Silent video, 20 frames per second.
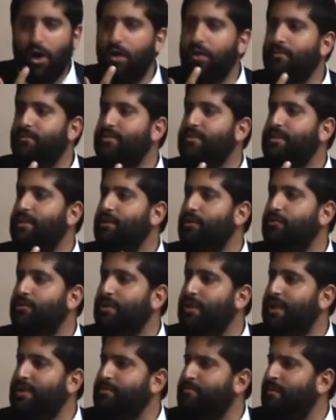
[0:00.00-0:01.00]
all of a sudden you
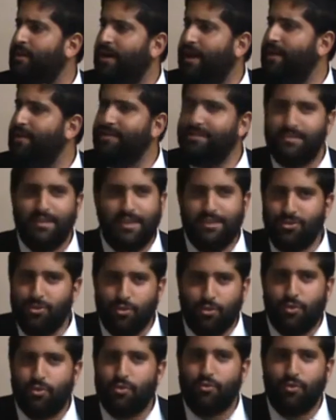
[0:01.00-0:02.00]
realize Maran is not
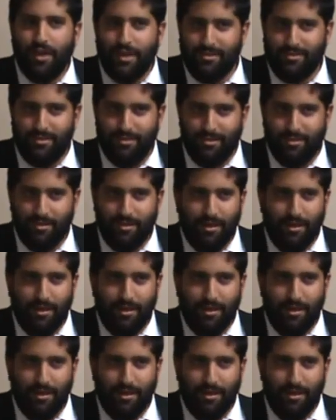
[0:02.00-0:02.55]
so crazy.